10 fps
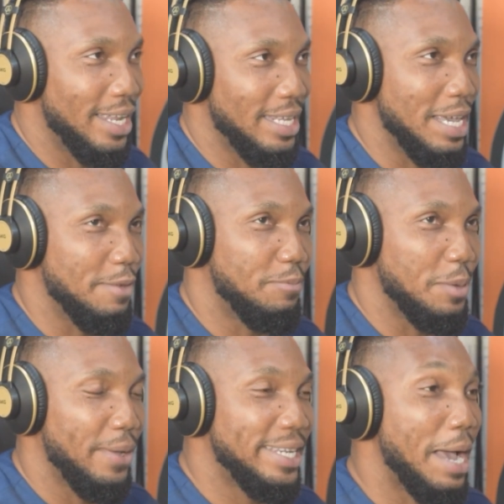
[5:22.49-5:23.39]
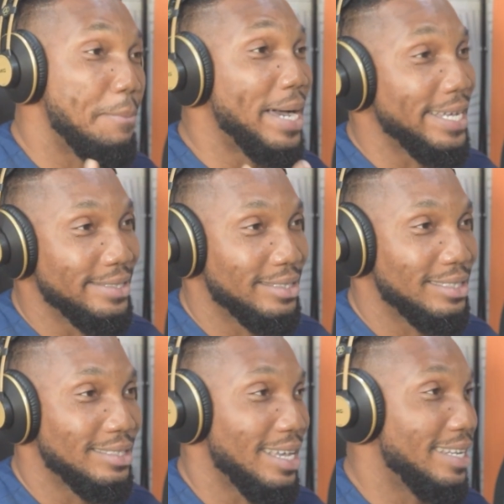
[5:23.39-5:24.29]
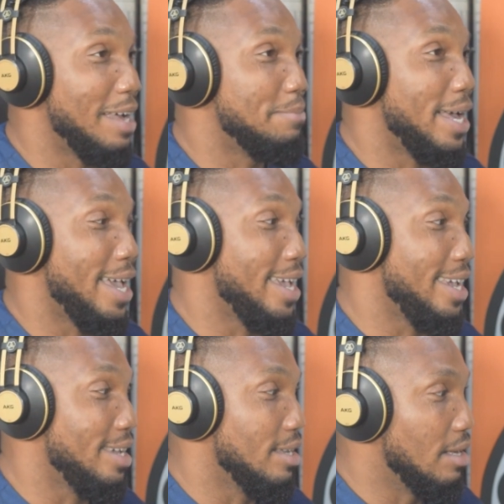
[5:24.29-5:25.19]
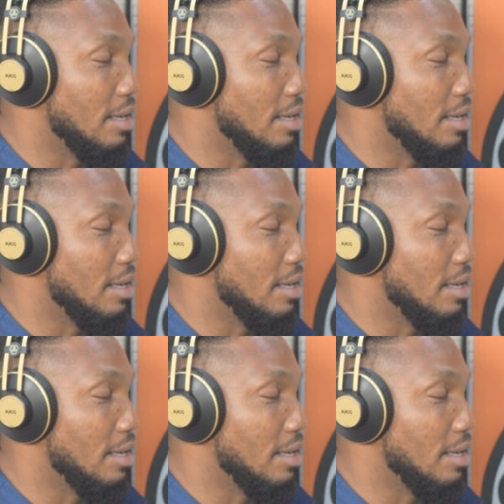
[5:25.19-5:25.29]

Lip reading: and they prepare their minds either by,